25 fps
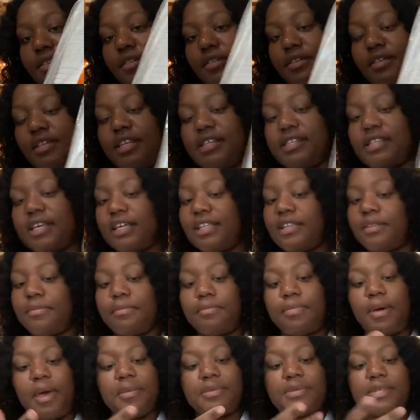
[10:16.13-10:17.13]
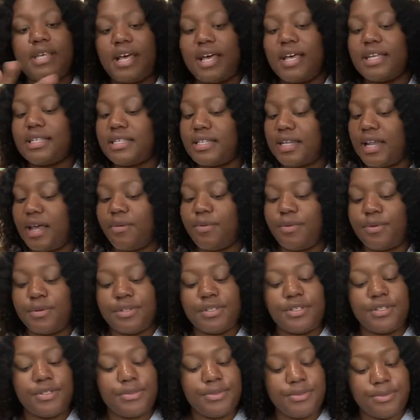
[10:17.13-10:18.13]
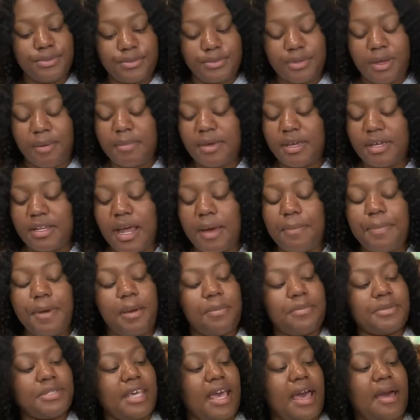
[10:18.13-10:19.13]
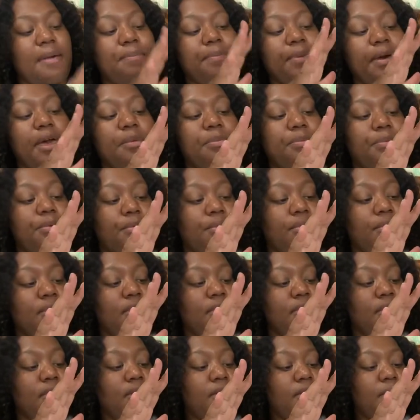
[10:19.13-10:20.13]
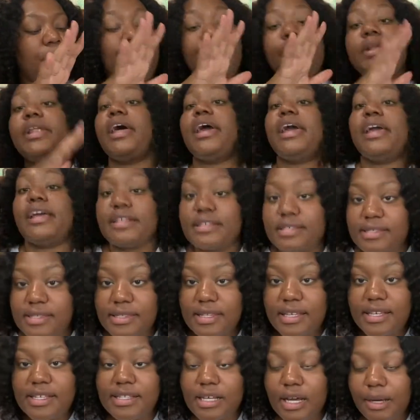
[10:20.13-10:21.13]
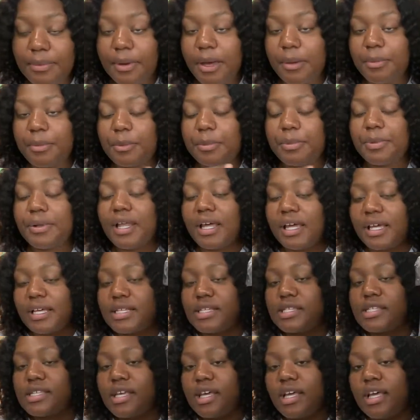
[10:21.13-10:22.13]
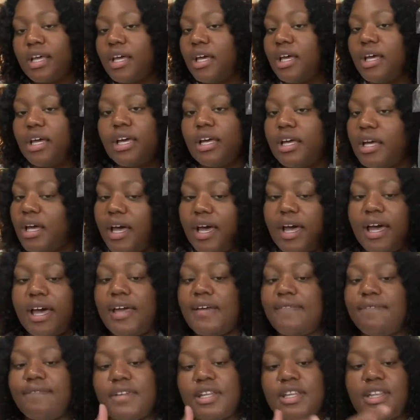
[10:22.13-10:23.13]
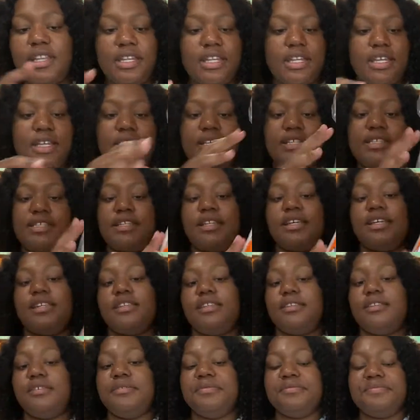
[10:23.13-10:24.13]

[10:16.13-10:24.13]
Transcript: These ain't the paper towels that I want to use. I mean, not paper towel, paper plates. These are paper plates. I ain't feeling these neither.